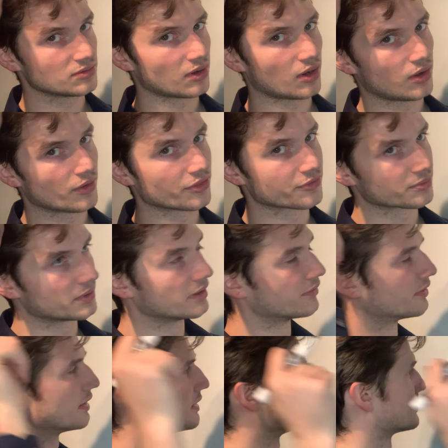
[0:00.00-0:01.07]
all three of
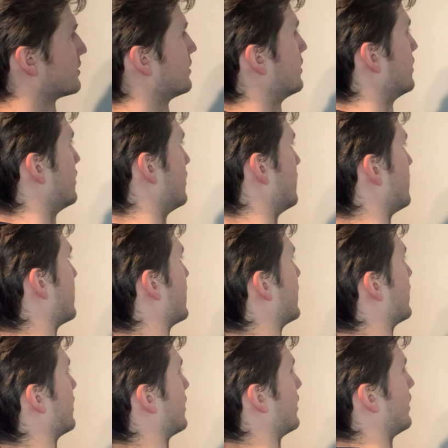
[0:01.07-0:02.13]
these,
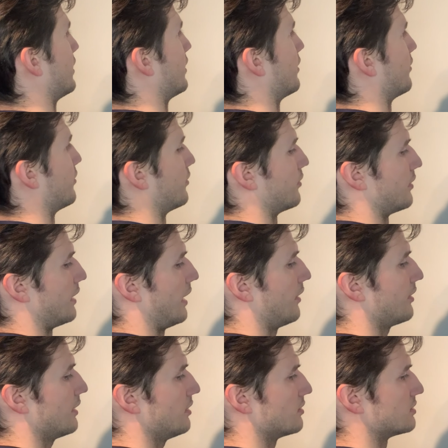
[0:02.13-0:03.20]
where now
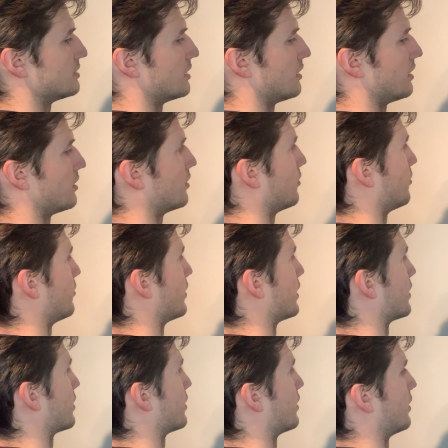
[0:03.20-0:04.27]
that you're dealing
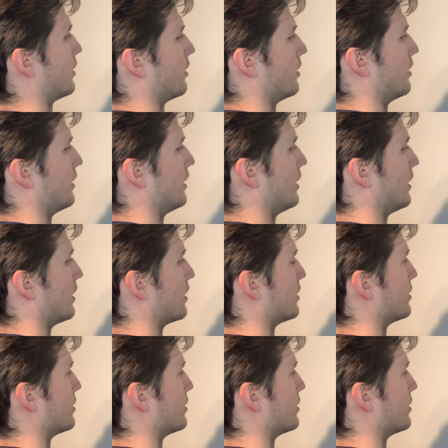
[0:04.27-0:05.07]
with the